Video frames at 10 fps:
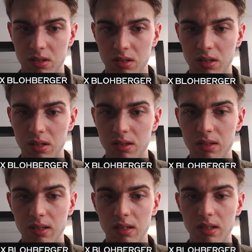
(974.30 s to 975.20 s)
it
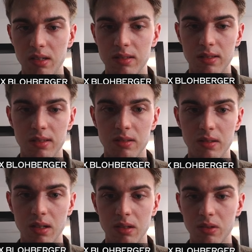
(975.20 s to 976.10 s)
is
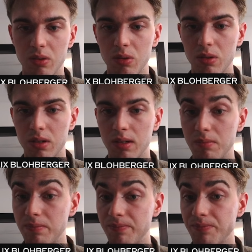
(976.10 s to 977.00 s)
starting to look
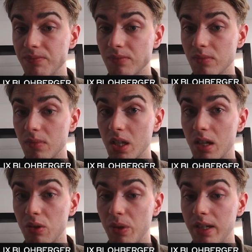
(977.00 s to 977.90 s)

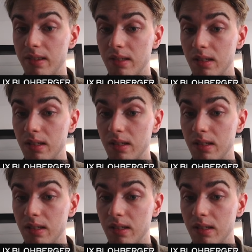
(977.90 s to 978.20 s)
quite